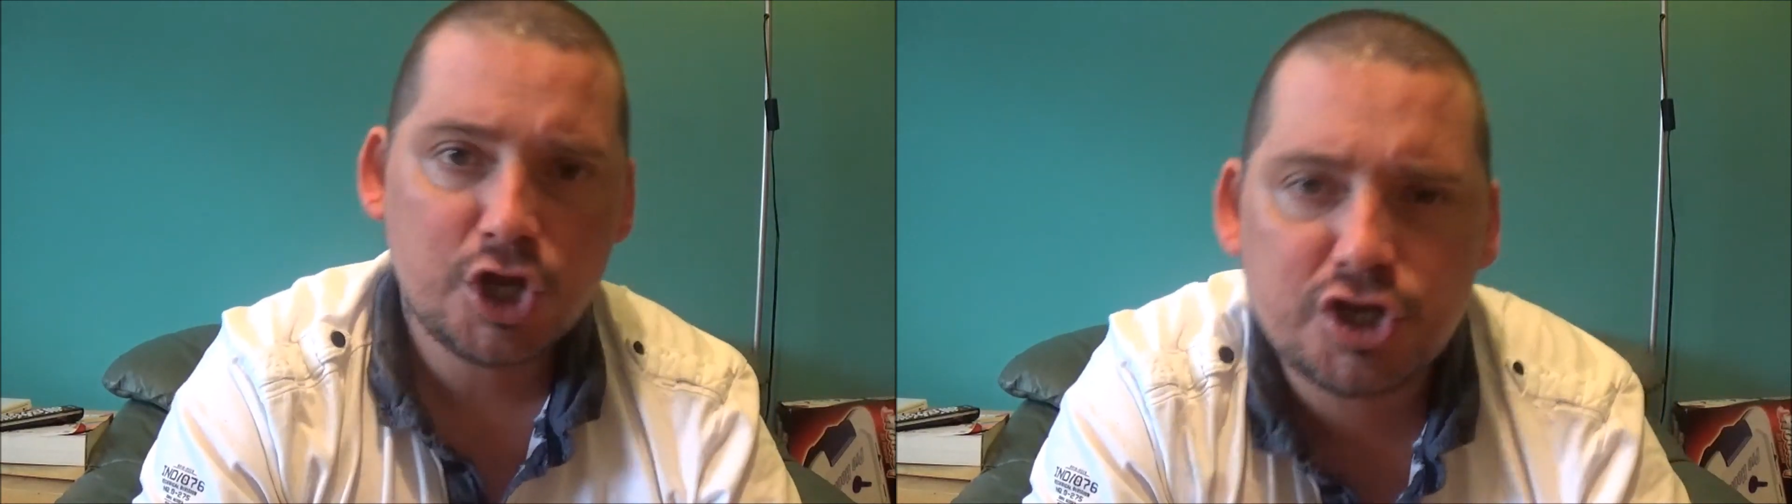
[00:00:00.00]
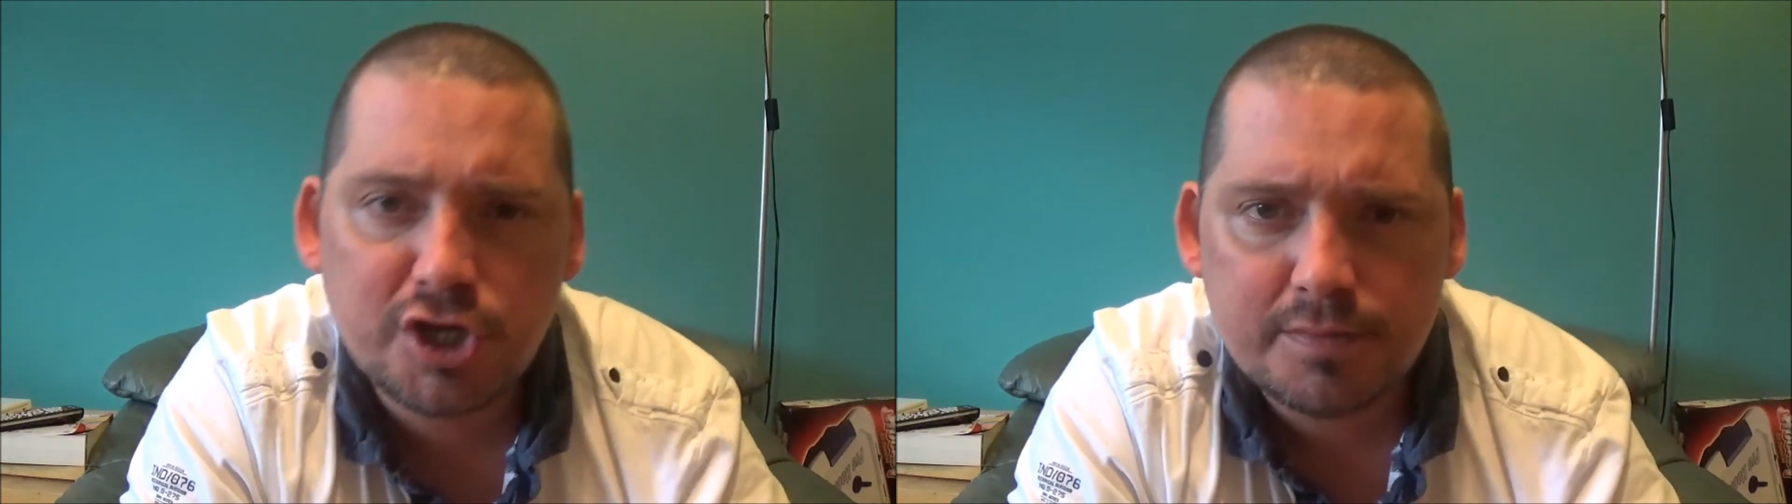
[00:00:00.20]

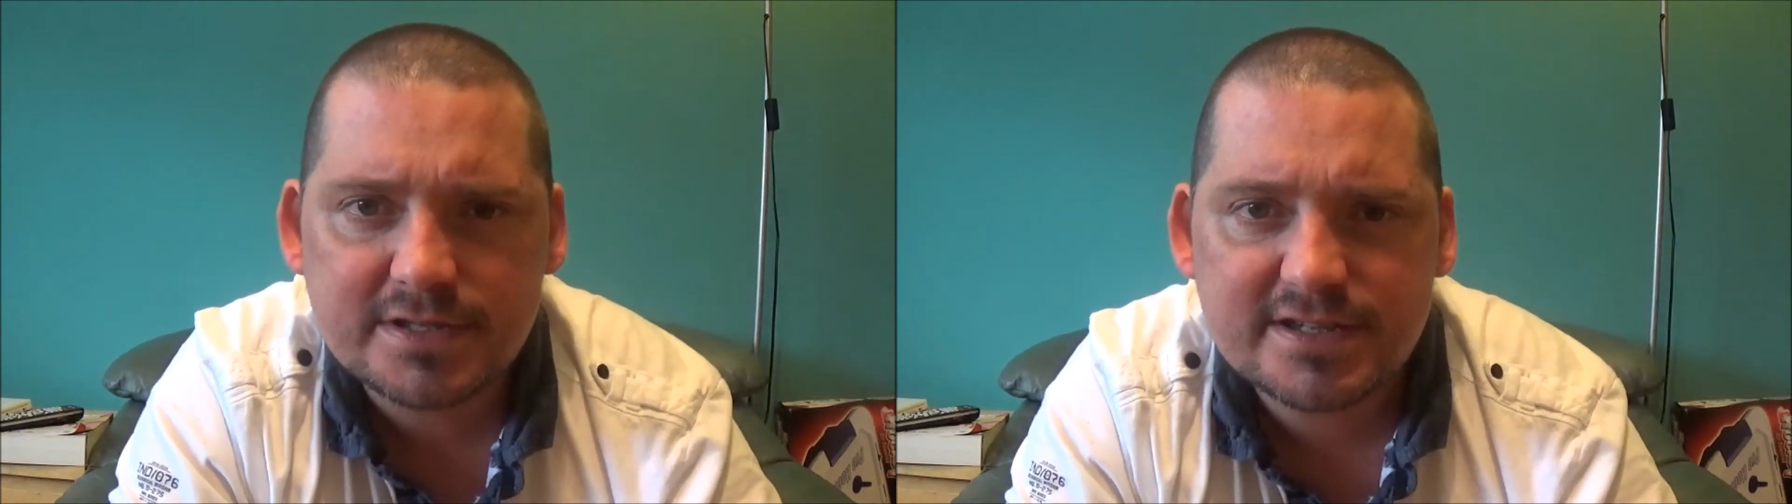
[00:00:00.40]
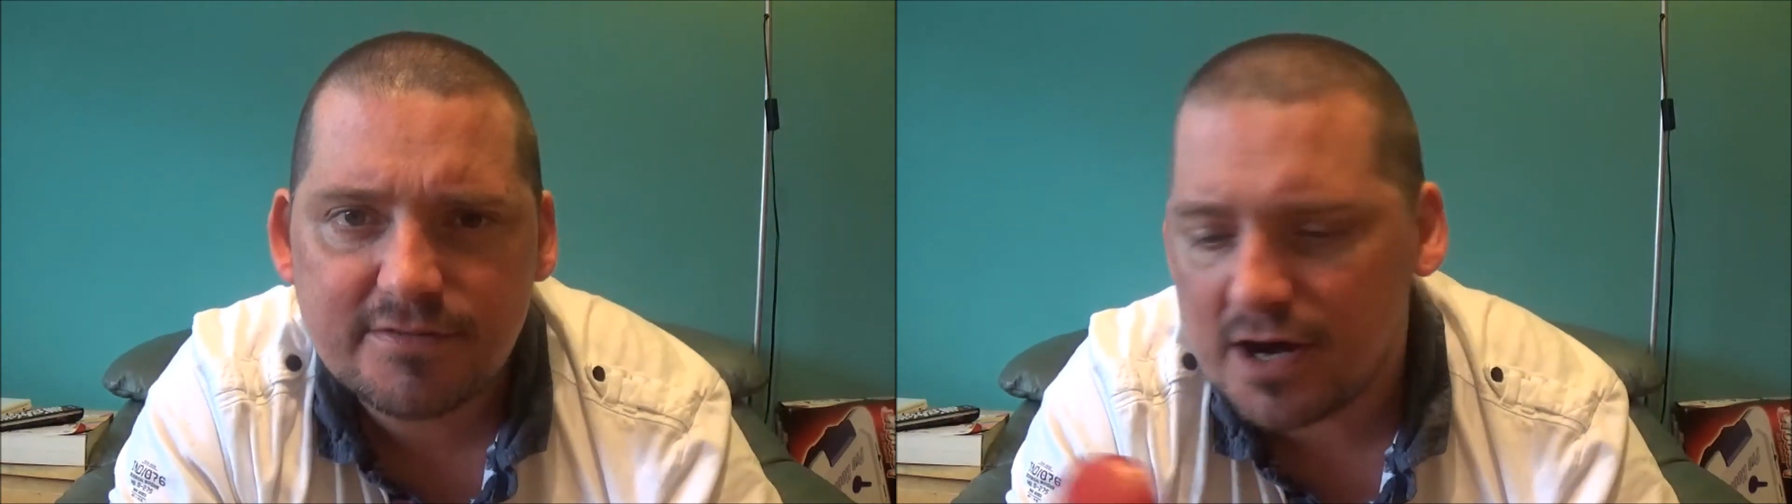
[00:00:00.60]
Cuban
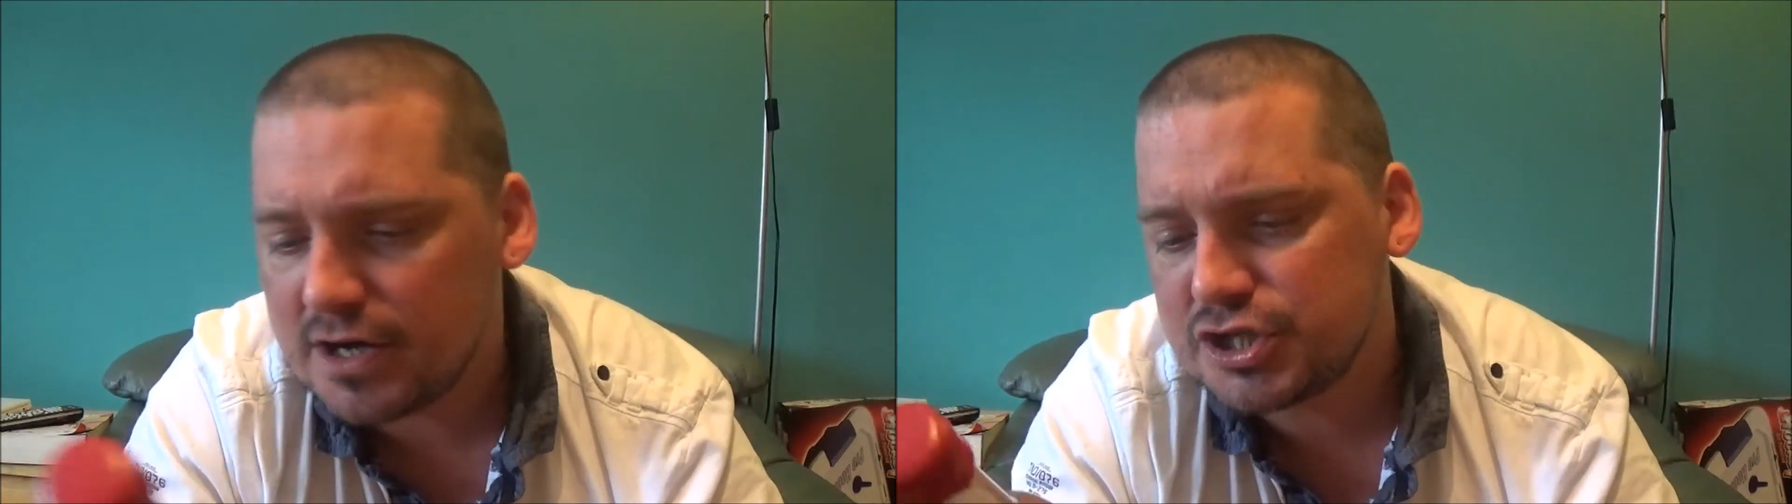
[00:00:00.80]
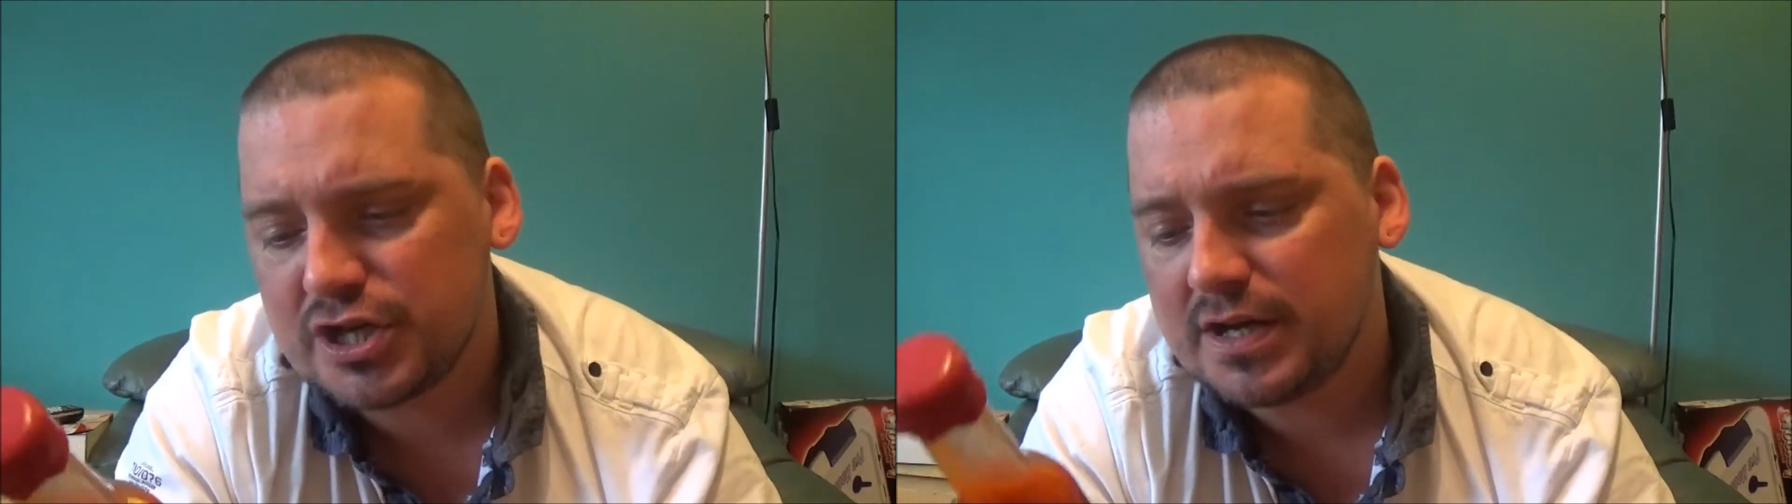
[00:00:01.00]

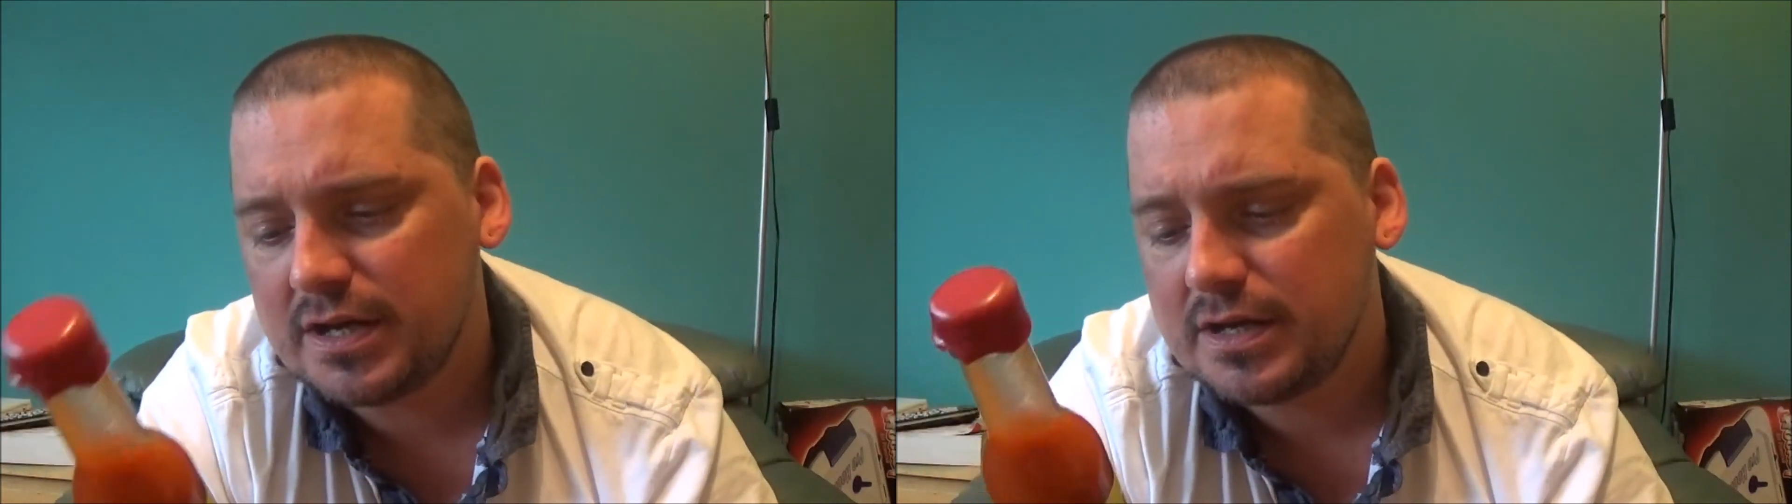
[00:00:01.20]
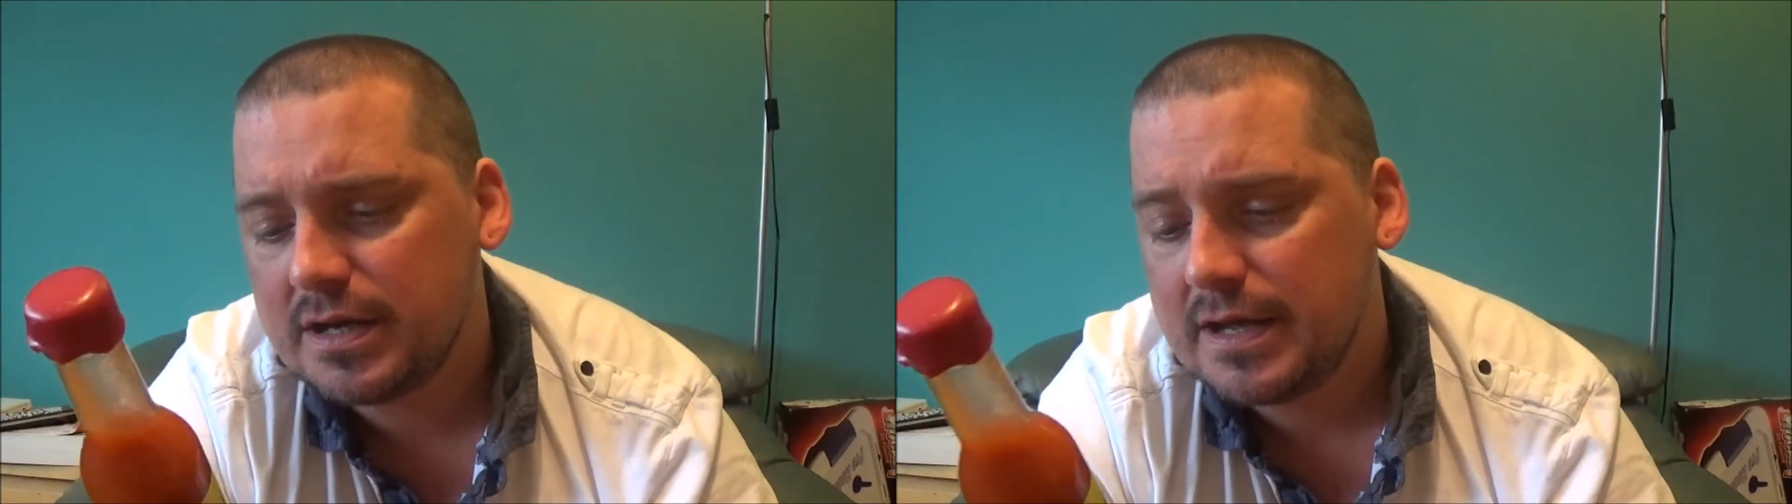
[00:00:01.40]
Srirach,